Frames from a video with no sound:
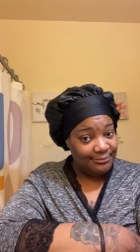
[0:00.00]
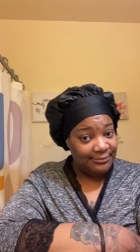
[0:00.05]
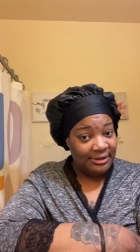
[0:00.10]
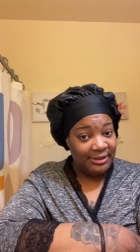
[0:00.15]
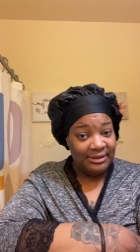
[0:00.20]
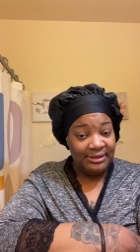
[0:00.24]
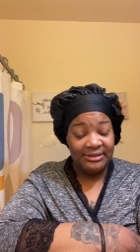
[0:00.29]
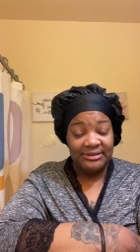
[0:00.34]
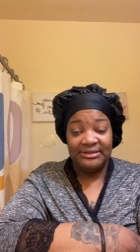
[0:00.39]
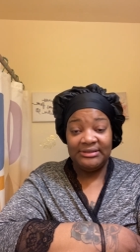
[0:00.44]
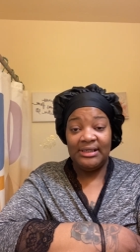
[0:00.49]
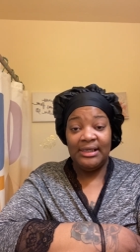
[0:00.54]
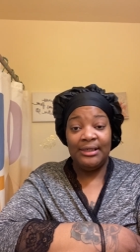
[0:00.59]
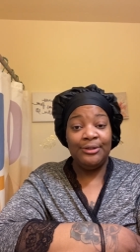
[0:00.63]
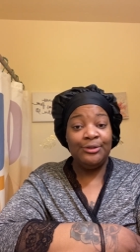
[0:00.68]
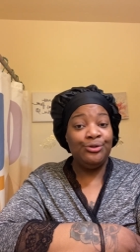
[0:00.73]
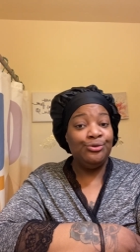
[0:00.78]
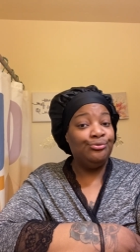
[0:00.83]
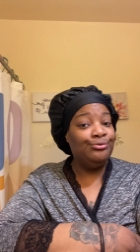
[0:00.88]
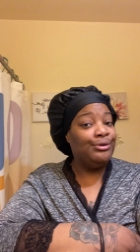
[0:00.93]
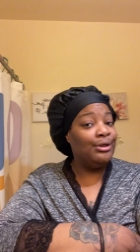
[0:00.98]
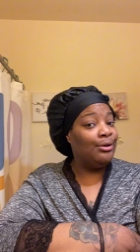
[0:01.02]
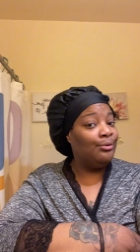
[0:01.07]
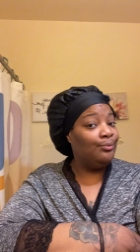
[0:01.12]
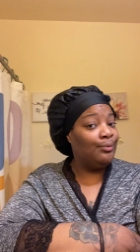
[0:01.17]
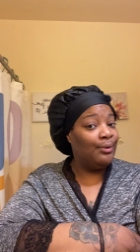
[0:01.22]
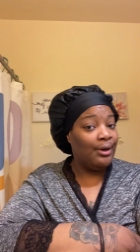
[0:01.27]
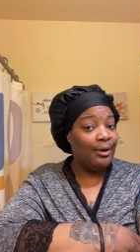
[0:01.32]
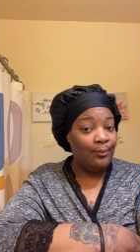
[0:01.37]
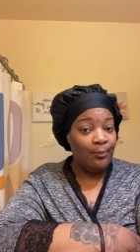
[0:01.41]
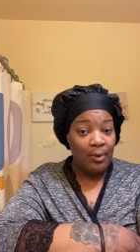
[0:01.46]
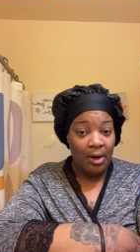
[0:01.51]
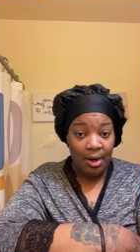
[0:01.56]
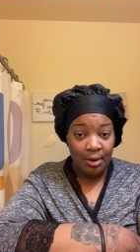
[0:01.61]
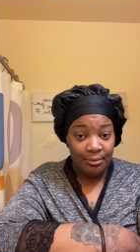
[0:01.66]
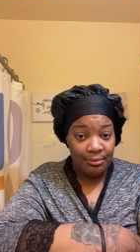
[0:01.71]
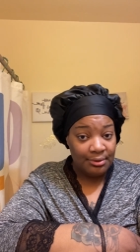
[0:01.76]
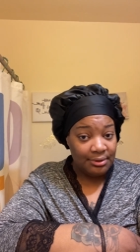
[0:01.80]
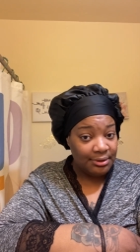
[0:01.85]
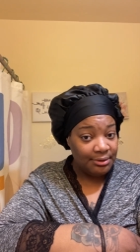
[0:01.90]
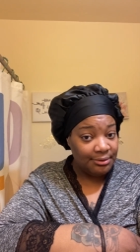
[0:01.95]
and it's telling you don't walk,
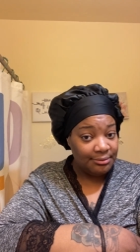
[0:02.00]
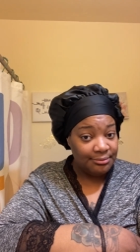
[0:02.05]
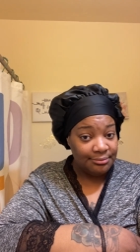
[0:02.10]
walk,